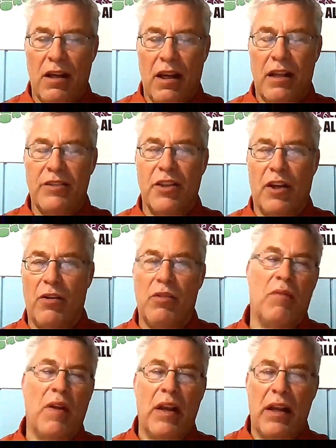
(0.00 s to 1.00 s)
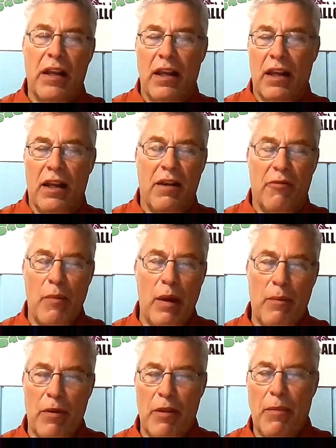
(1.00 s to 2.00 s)
So,
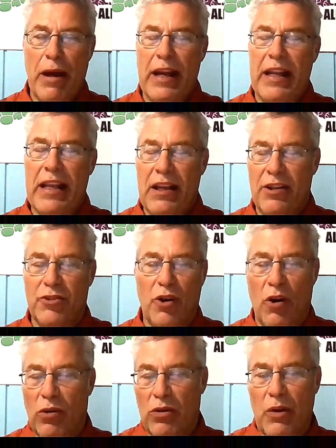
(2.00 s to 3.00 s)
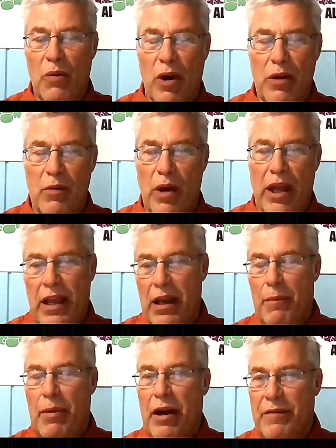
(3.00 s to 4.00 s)
remember the body heals only one way
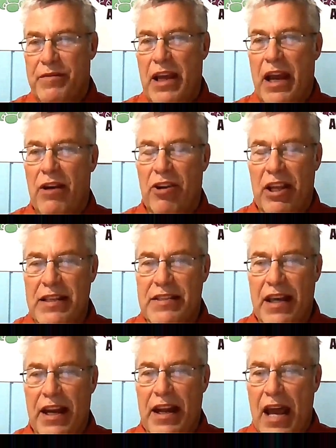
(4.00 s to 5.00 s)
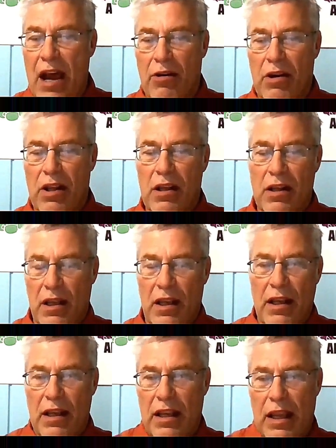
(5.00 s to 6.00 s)
above, down, inside out.
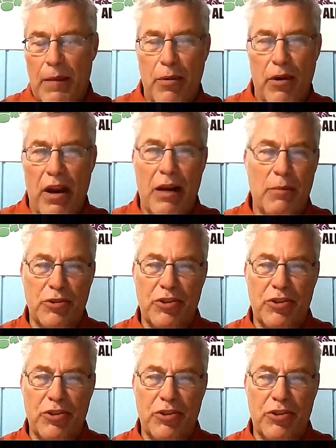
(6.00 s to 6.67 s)
Keep your animals